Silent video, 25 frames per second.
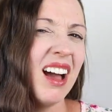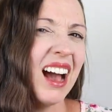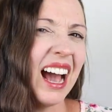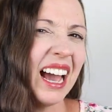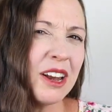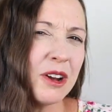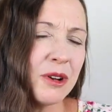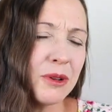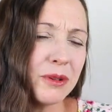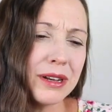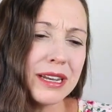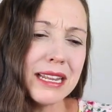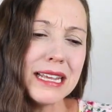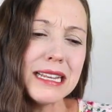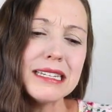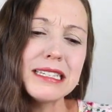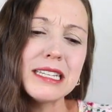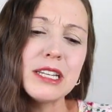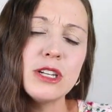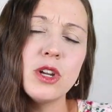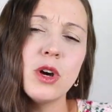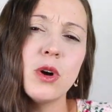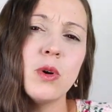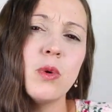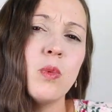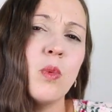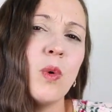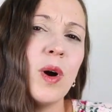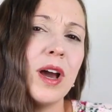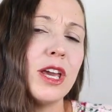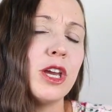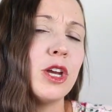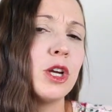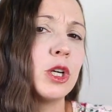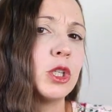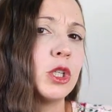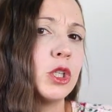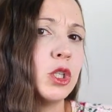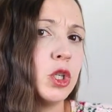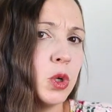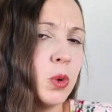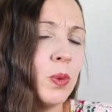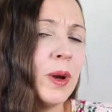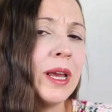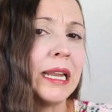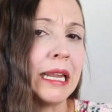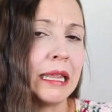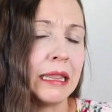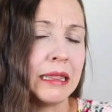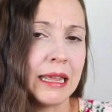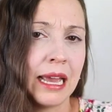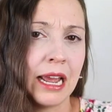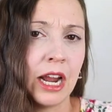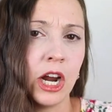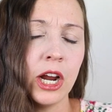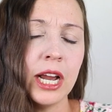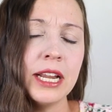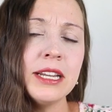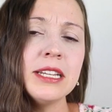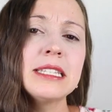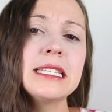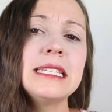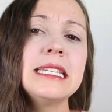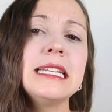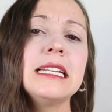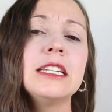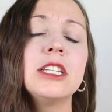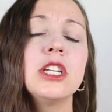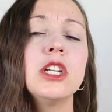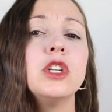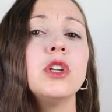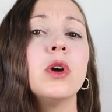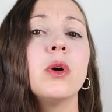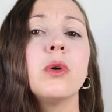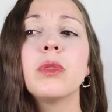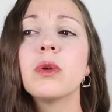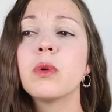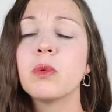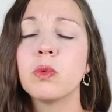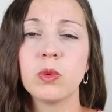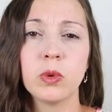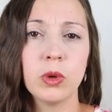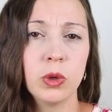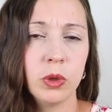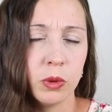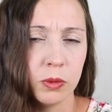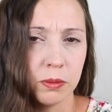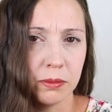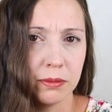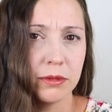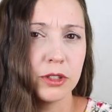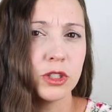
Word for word: I don't need to know what you're doing in there, I just need to know the room.